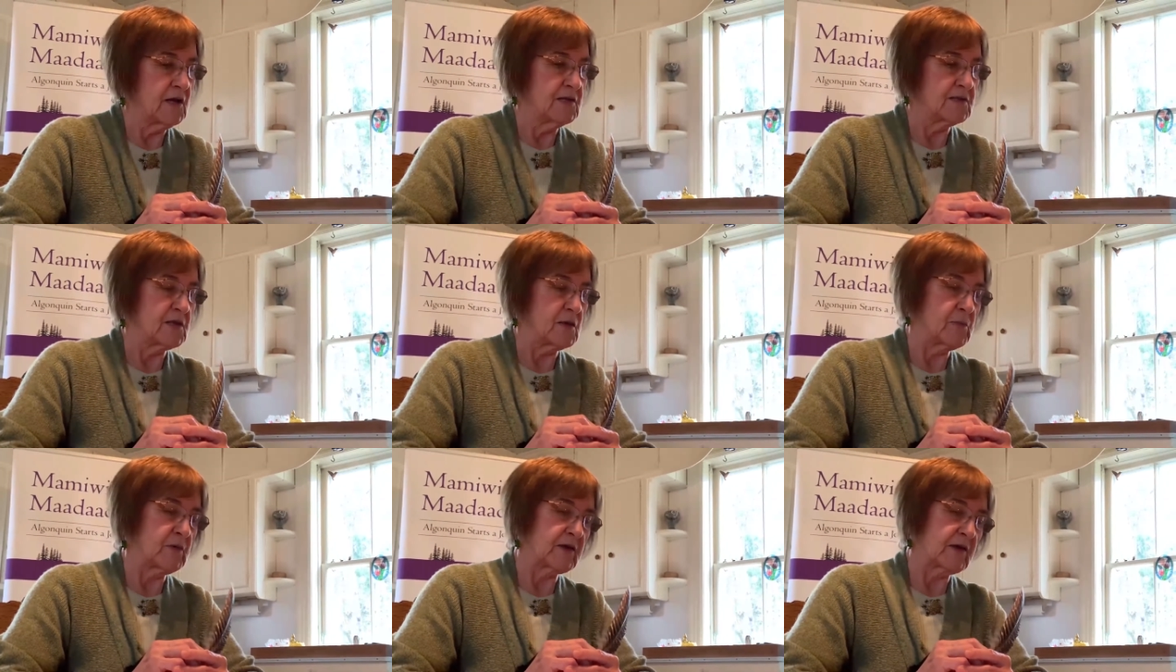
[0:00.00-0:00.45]

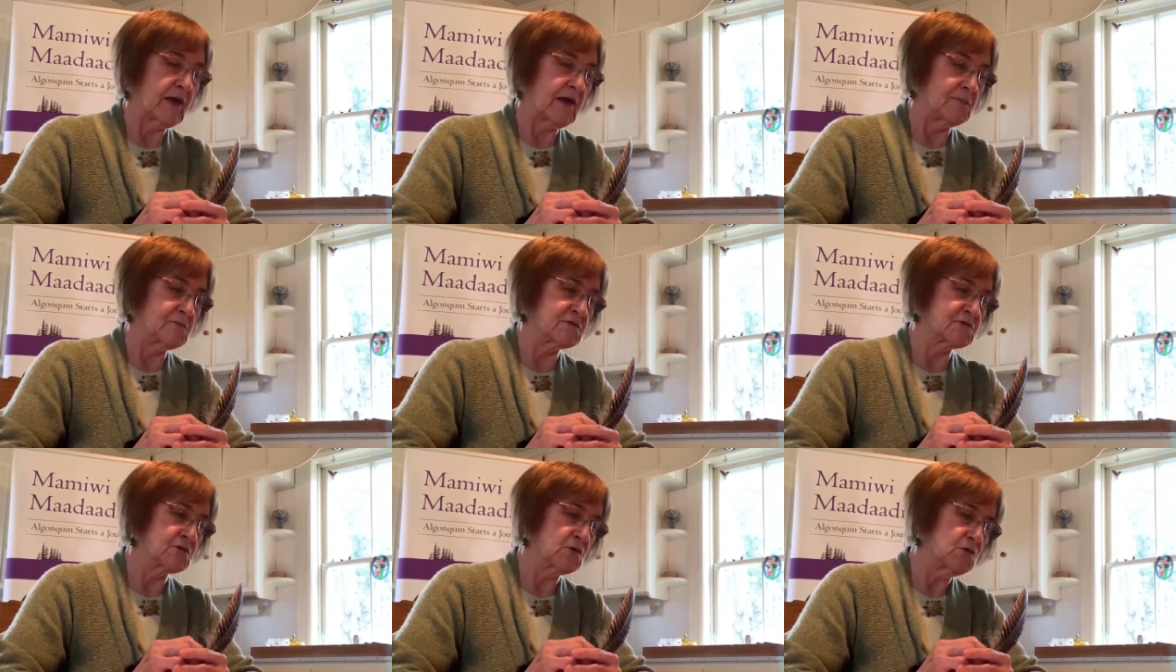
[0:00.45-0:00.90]
they
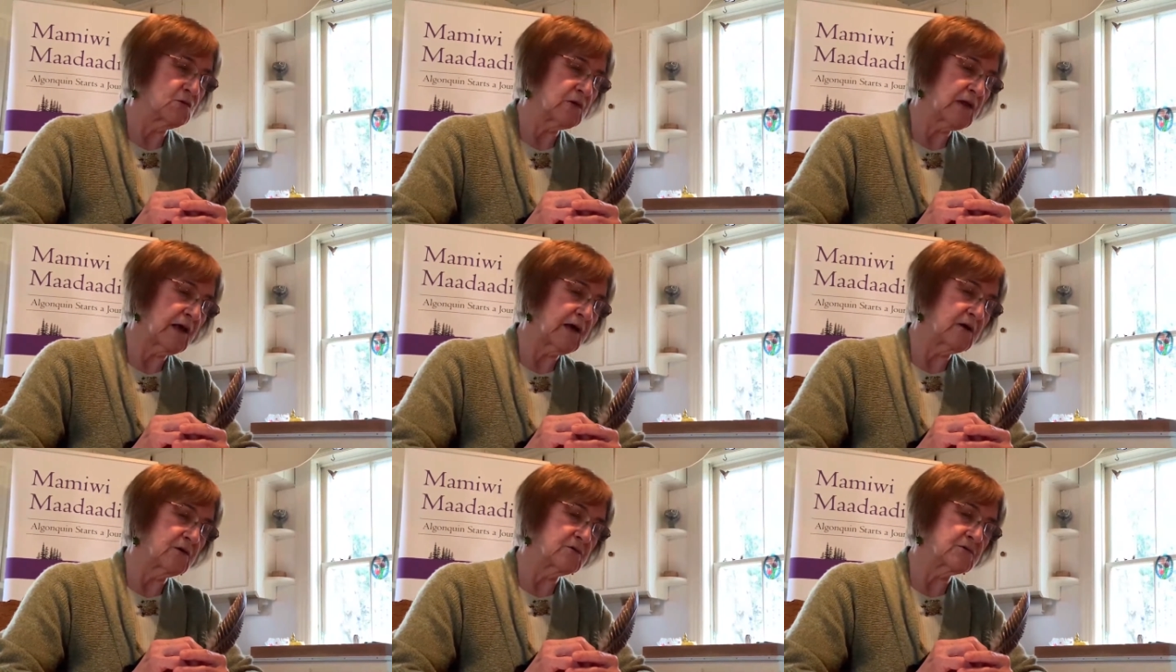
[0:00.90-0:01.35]
became so
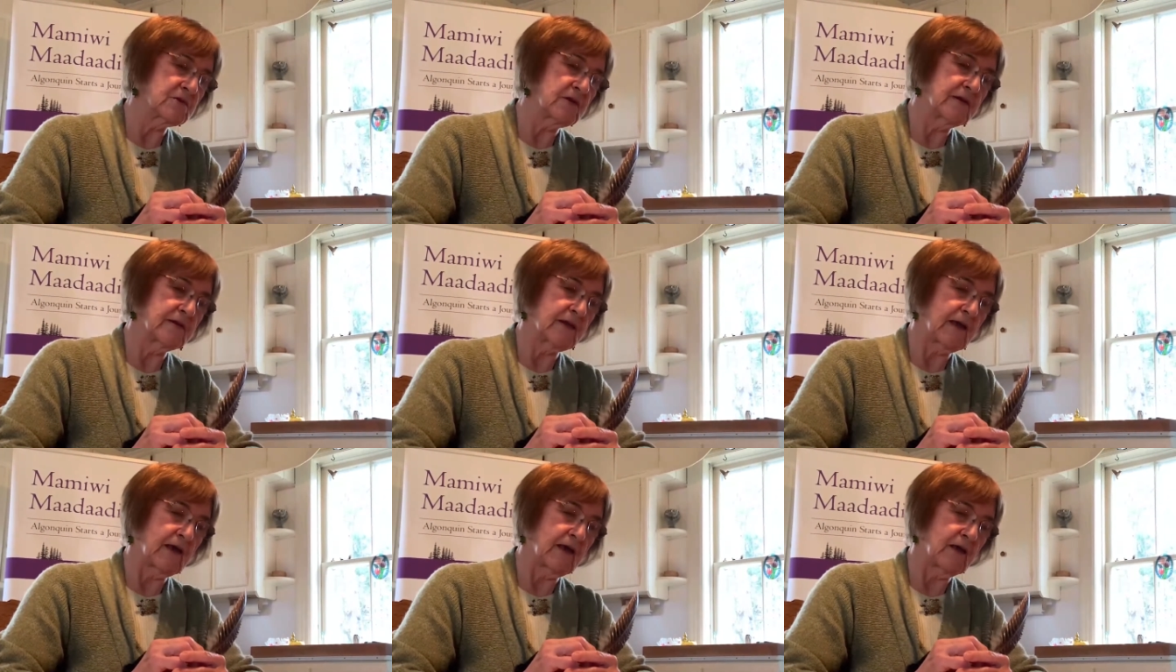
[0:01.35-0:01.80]
loud
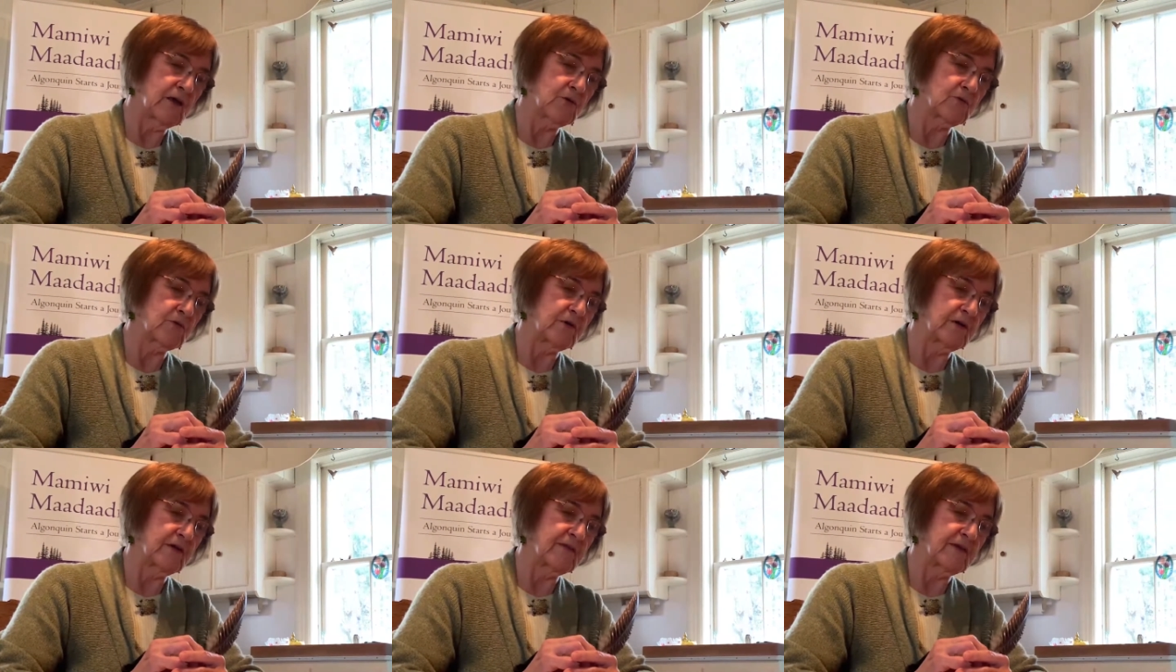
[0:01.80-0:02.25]
and
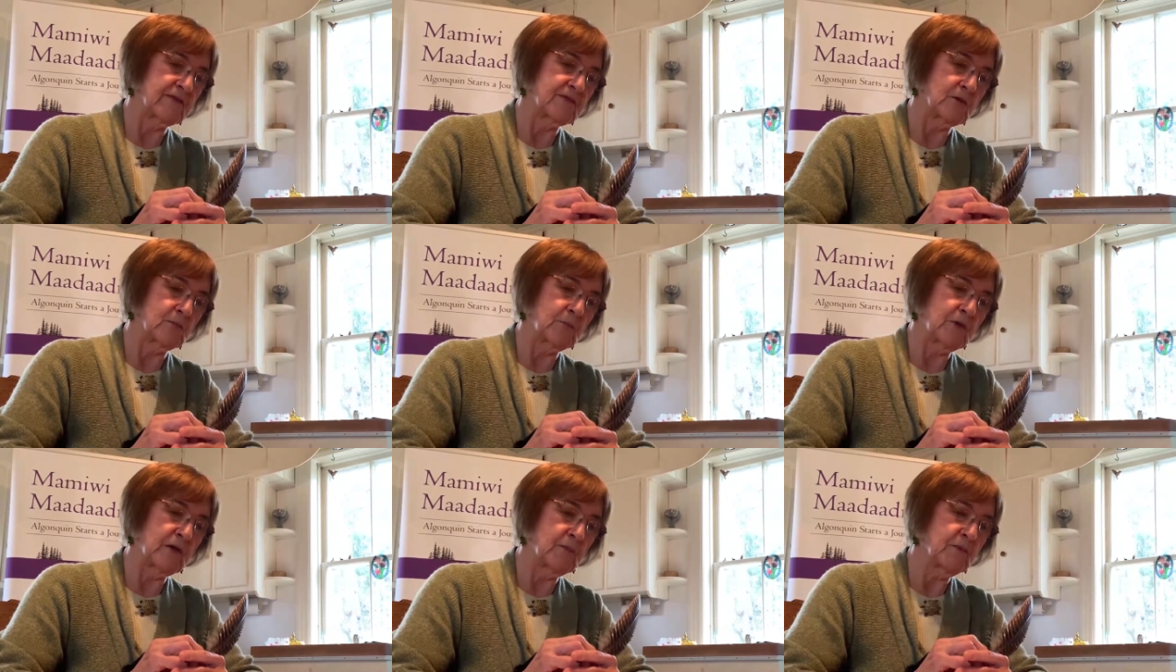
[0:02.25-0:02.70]
angry that the
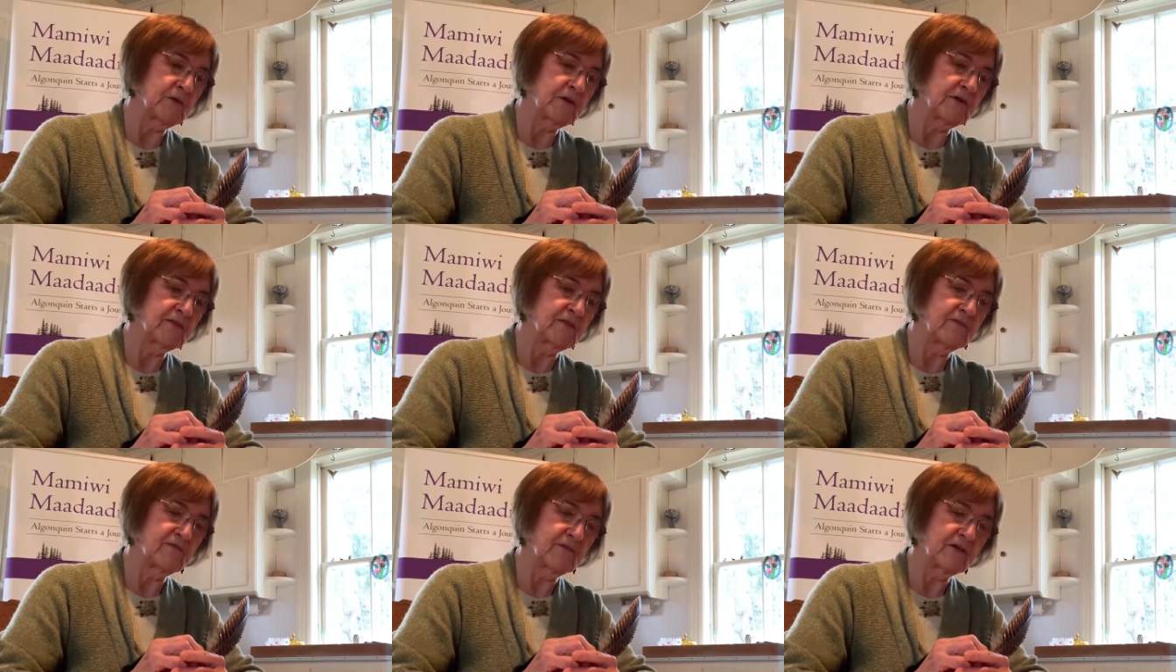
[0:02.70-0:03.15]
people
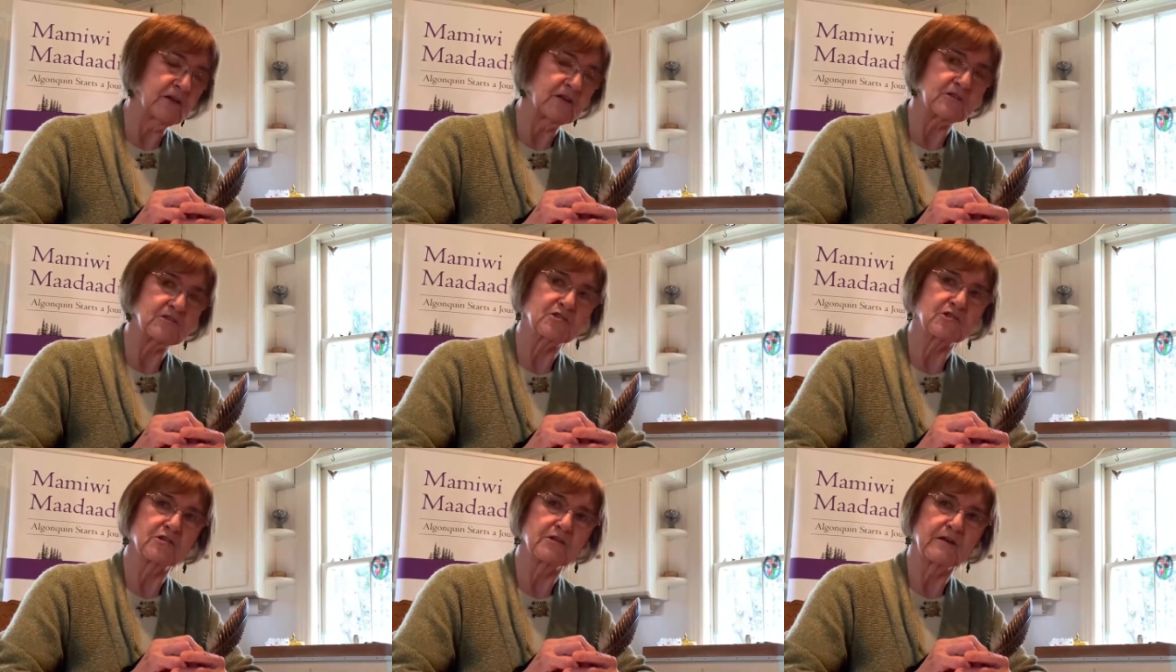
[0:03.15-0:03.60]
in the
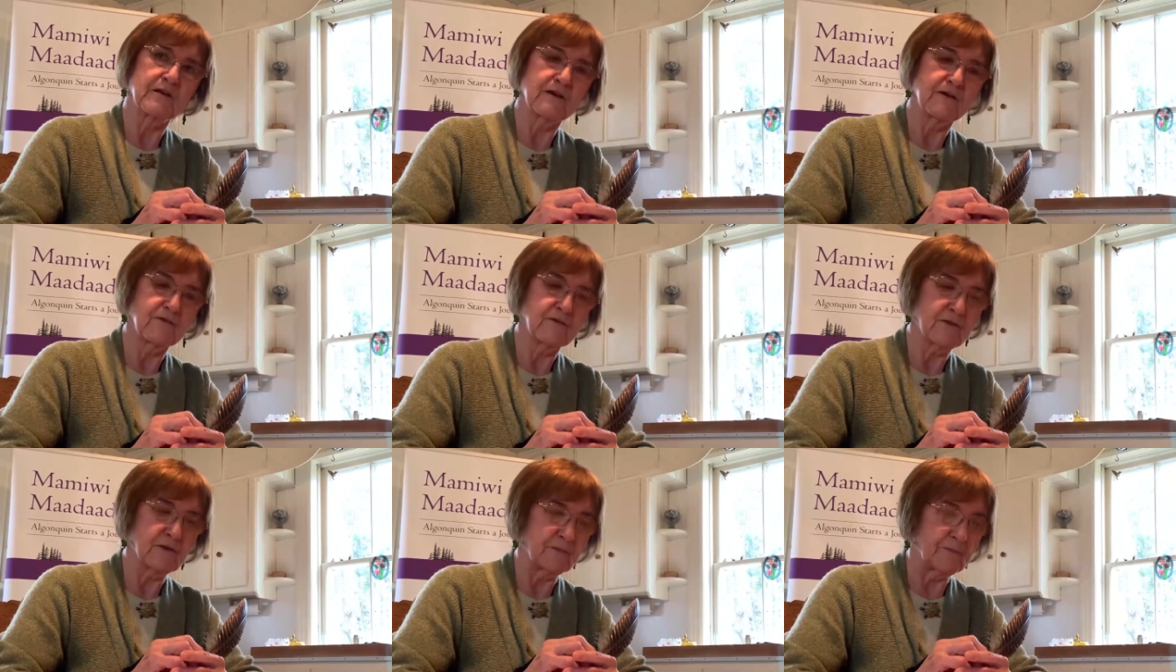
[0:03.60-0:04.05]
village could
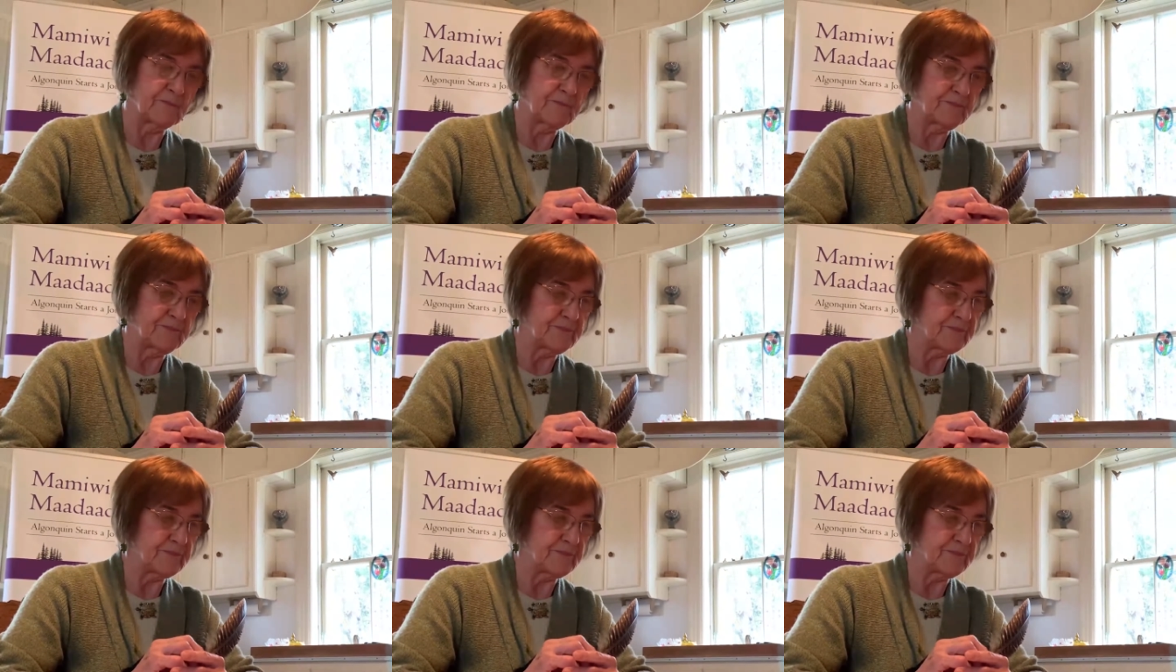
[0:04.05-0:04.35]
hear them.